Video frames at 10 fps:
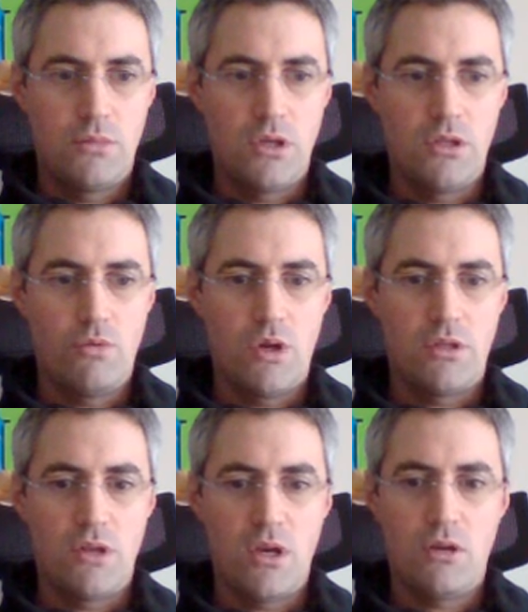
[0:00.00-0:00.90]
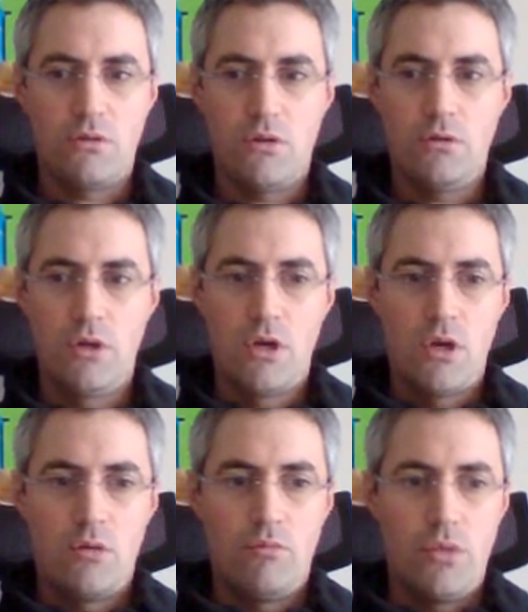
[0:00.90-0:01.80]
what, I don't know,
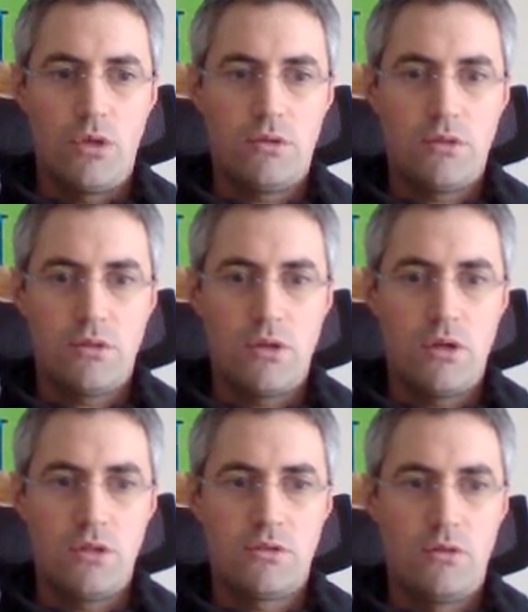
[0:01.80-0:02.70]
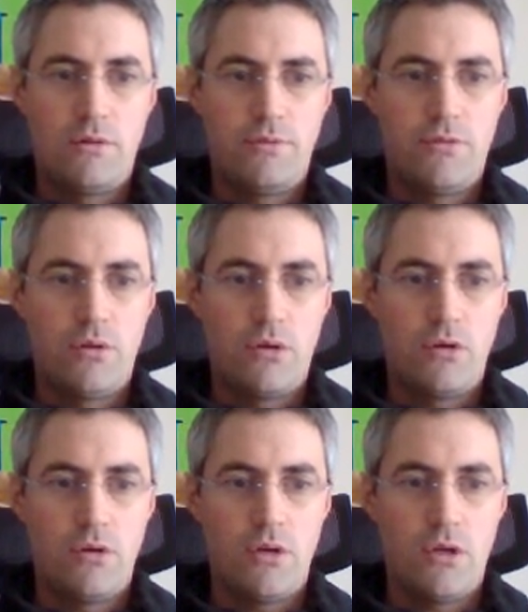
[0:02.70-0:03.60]
but let's go
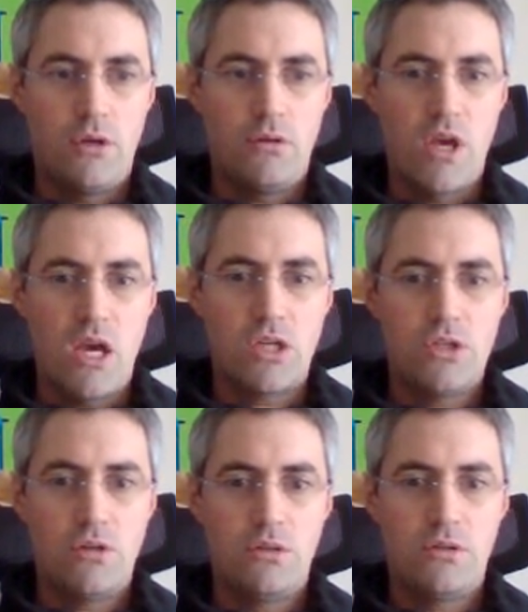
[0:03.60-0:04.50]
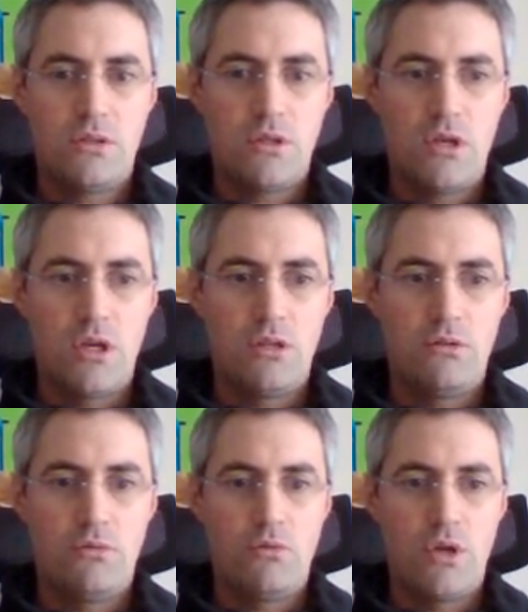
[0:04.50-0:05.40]
for actions, and
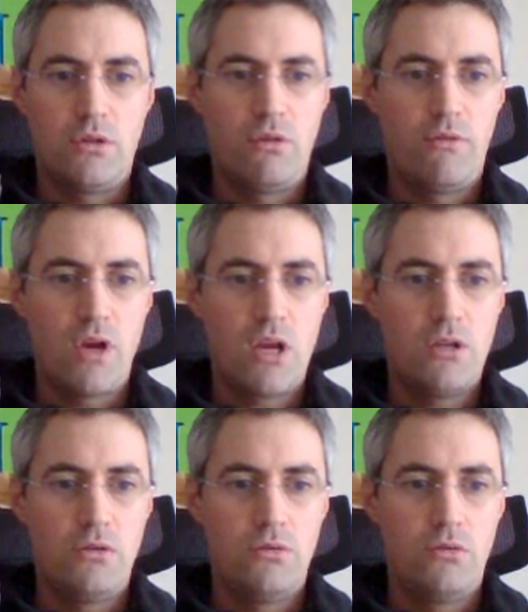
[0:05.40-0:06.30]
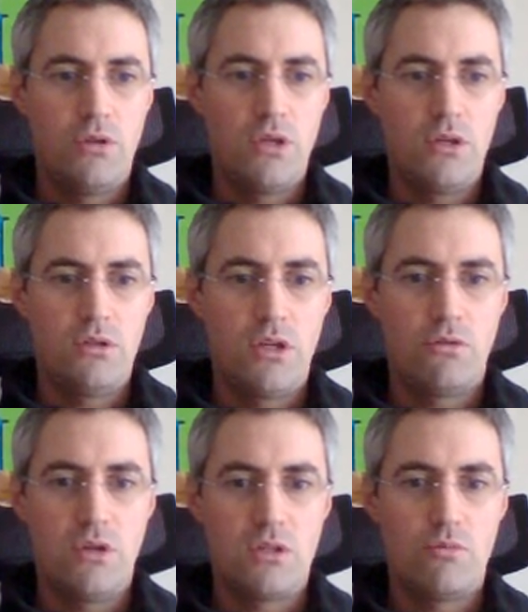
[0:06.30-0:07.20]
when the value is
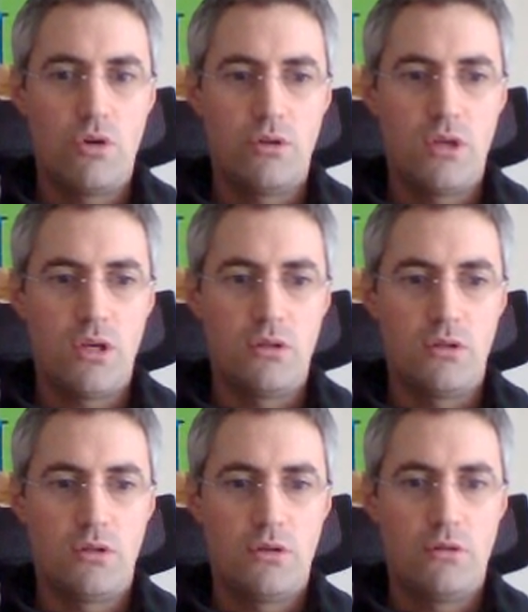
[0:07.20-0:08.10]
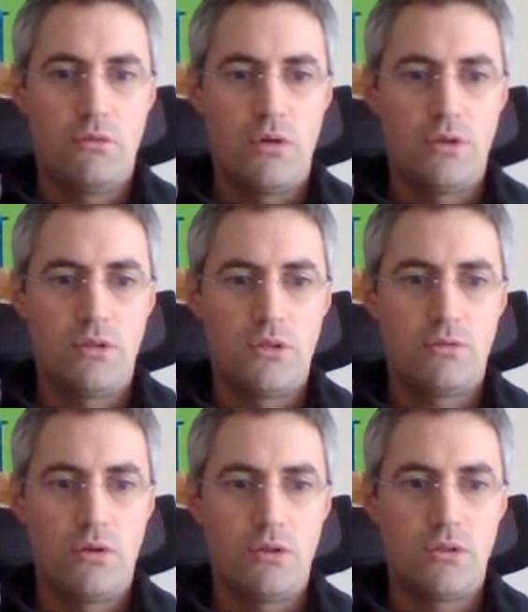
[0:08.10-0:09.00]
decreased more than, this
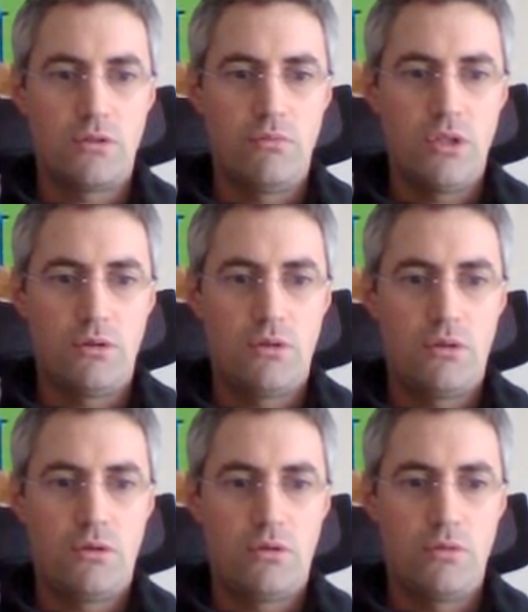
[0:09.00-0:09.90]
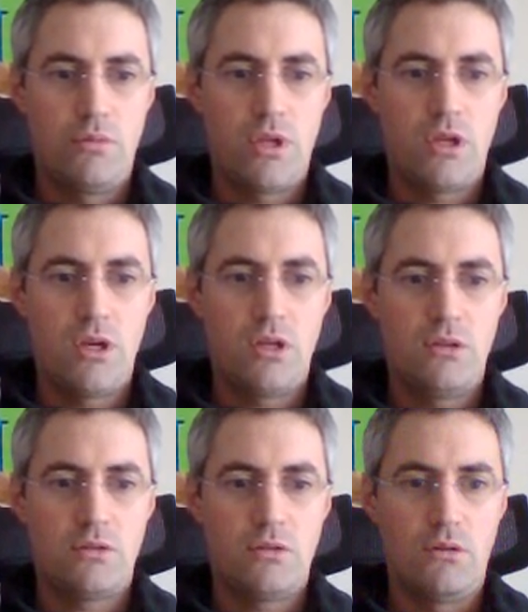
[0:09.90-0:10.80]
one is a bit
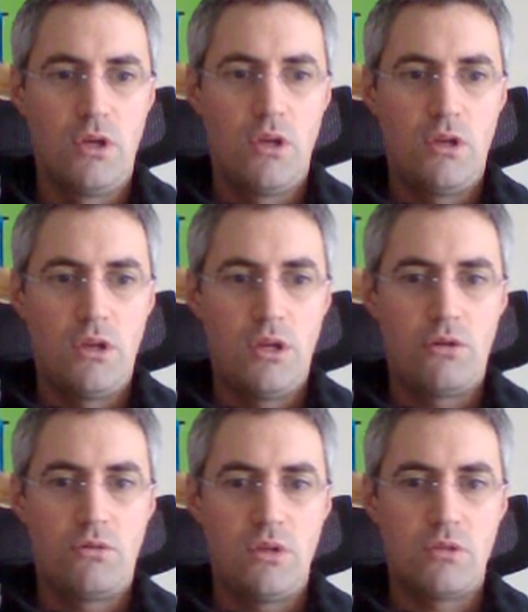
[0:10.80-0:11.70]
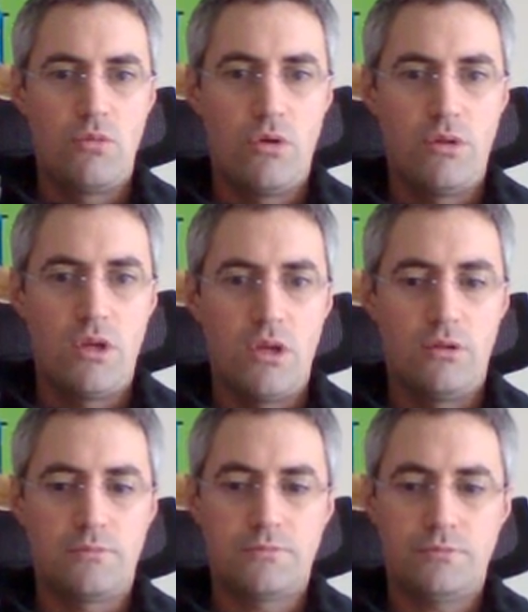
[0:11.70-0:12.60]
complicated, so increase more than